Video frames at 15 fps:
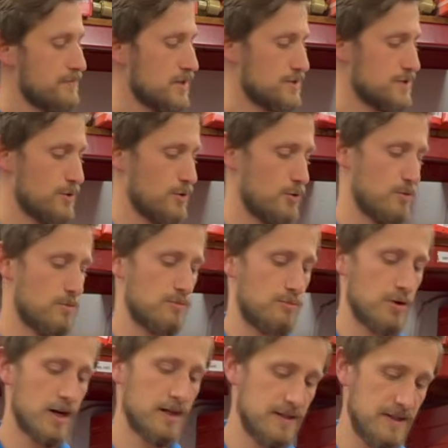so
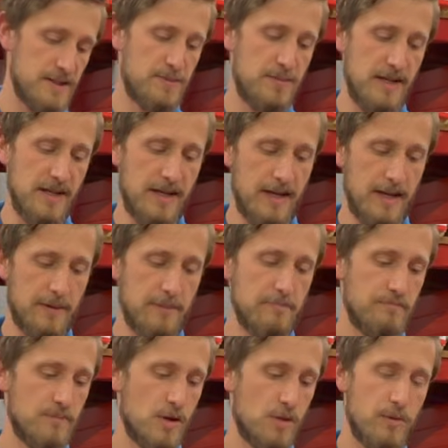broadly speaking,
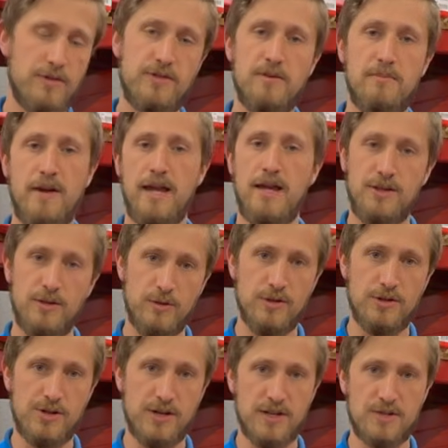with the manual
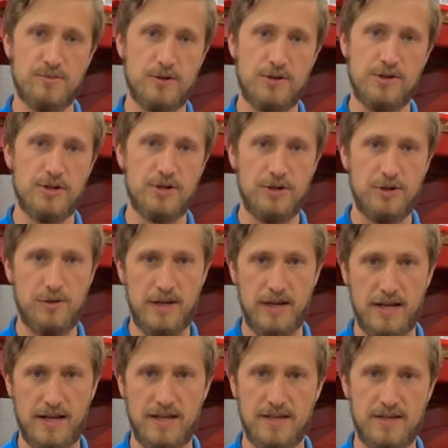adjust, what you're
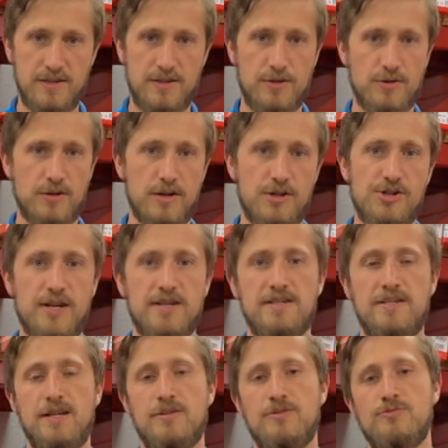doing is you're
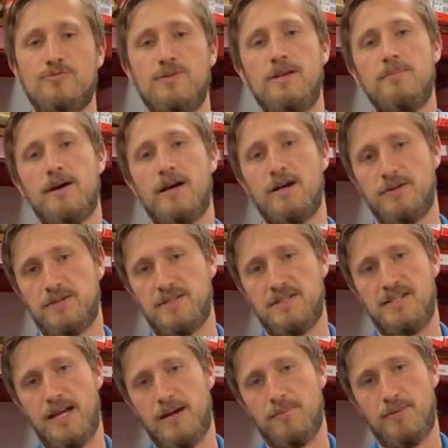adjusting the rebound
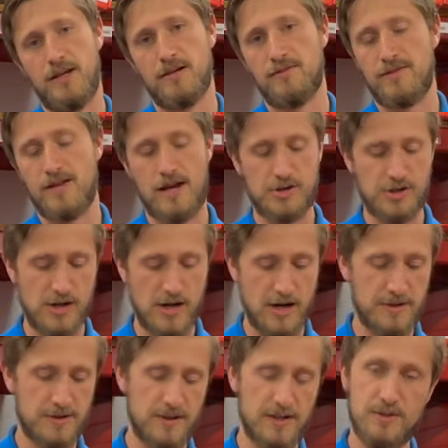damping of that
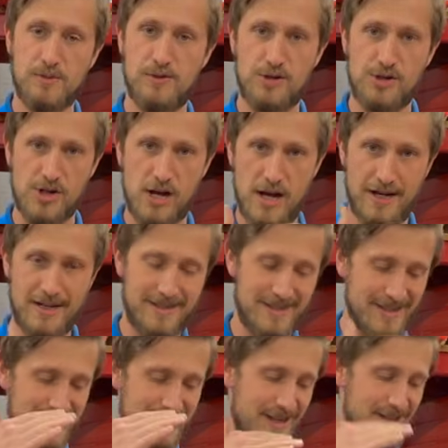shock. So that's when the shock is
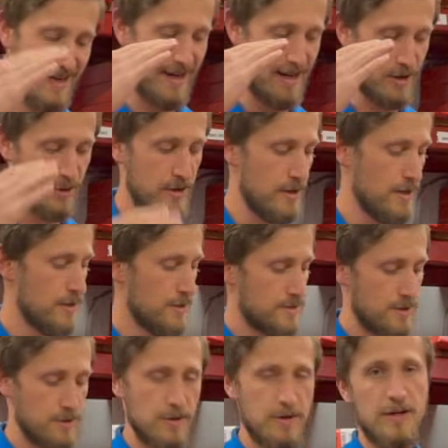extending out.
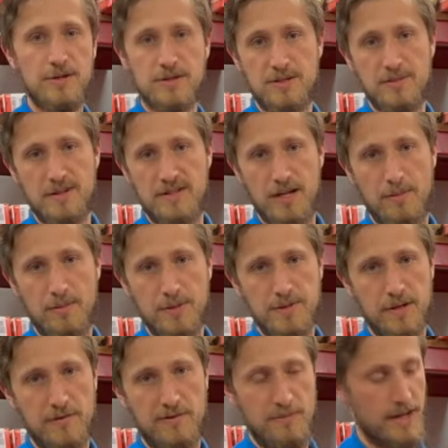So here's some examples
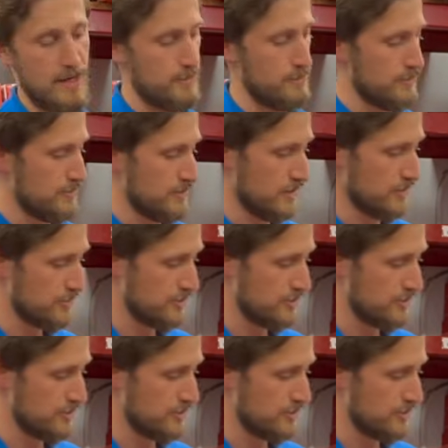of manual adjust